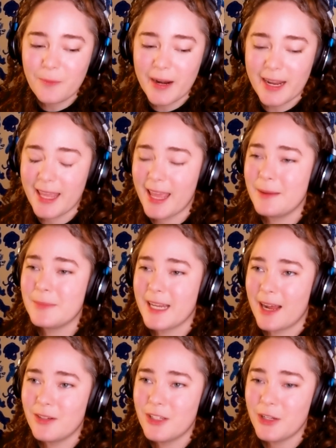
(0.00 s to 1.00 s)
What it came
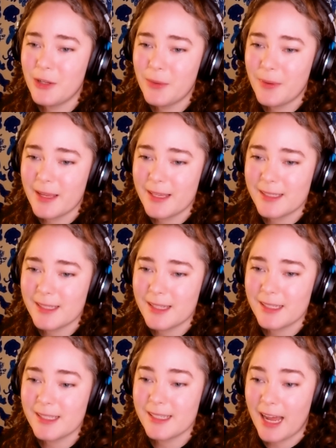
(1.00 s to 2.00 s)
down to is
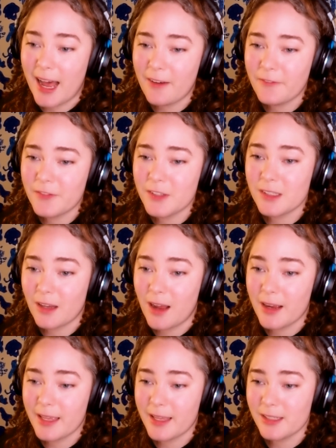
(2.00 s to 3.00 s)
the staff
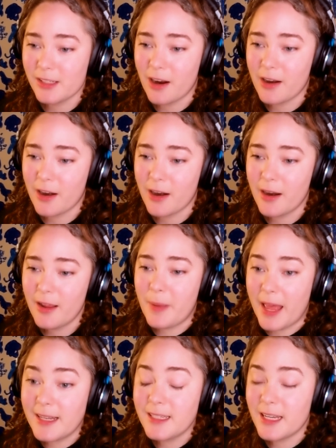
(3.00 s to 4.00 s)
saw Kickstarter
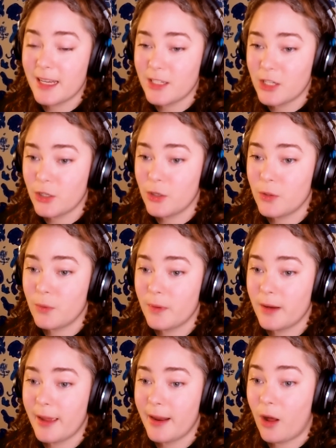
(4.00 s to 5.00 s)
bending
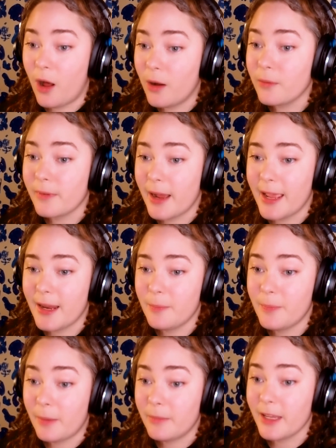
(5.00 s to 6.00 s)
to an alt-right
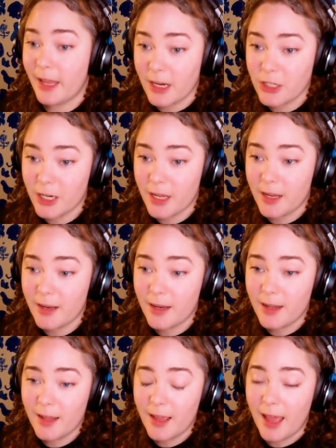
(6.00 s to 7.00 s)
publication
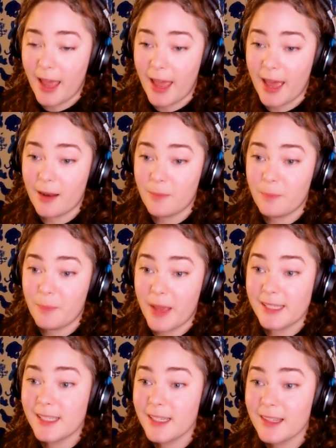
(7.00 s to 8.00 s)
and
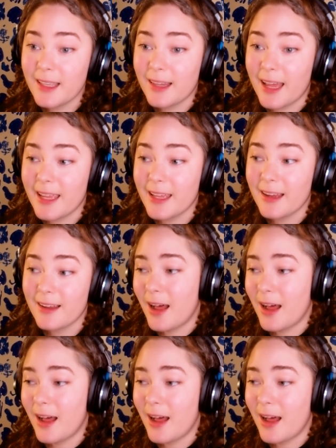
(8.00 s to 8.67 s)
basically like